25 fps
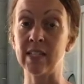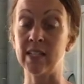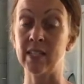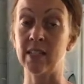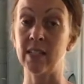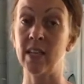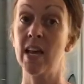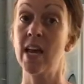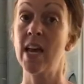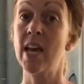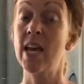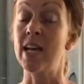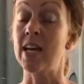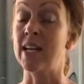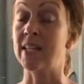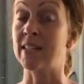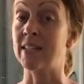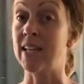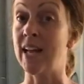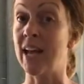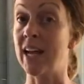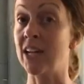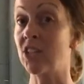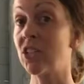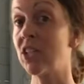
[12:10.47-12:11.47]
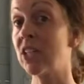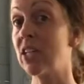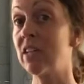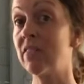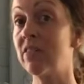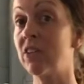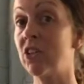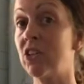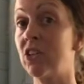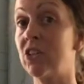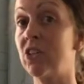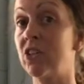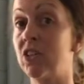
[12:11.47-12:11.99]
It's actually
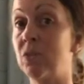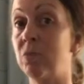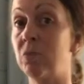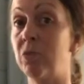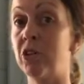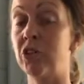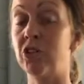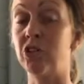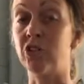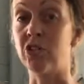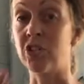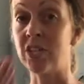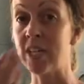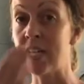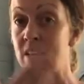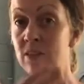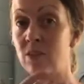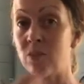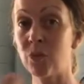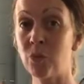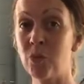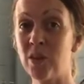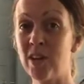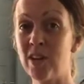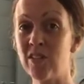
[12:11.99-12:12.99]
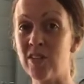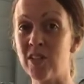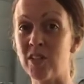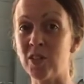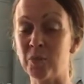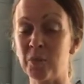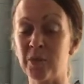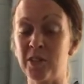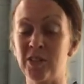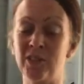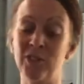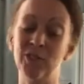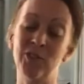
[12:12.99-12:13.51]
even good to brush your teeth with. It's
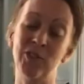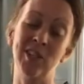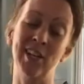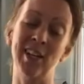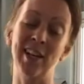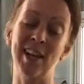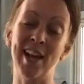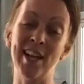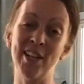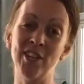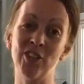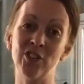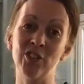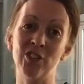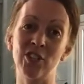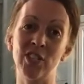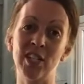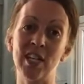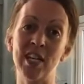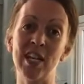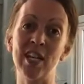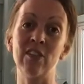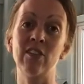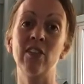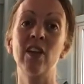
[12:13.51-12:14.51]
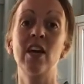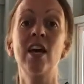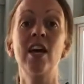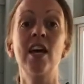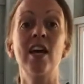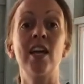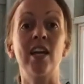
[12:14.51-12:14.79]
been known to lighten your teeth.